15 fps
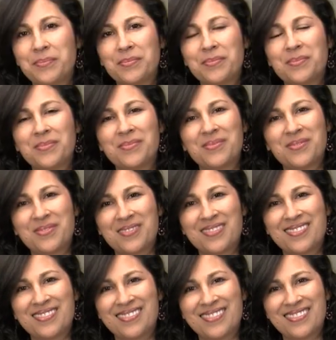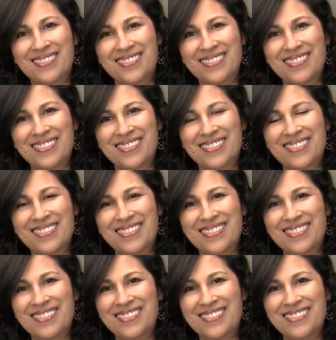
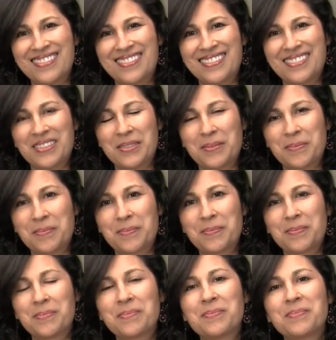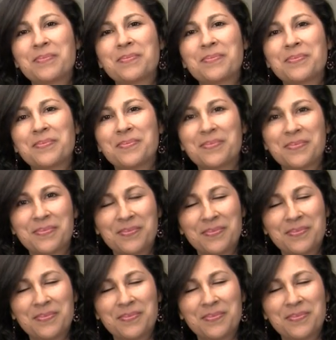No words are spoken by the person on screen.